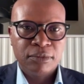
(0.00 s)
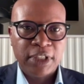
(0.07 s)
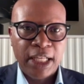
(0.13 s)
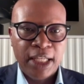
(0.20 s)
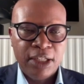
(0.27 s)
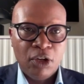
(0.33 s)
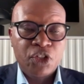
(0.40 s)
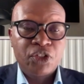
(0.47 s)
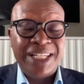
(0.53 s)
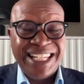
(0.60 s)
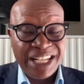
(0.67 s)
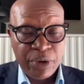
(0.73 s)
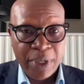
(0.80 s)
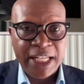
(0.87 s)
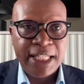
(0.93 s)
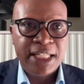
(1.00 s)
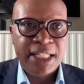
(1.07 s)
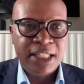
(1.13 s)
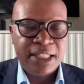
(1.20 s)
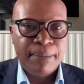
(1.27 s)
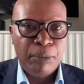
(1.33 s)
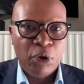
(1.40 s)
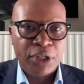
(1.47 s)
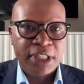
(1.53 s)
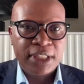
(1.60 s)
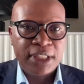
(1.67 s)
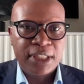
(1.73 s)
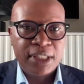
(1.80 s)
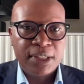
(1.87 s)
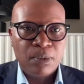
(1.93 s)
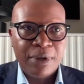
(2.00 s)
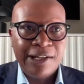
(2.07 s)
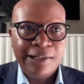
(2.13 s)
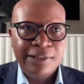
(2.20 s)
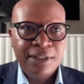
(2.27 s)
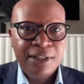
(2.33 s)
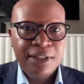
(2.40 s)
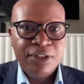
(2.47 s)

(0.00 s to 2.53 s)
And also liquidity is important as well.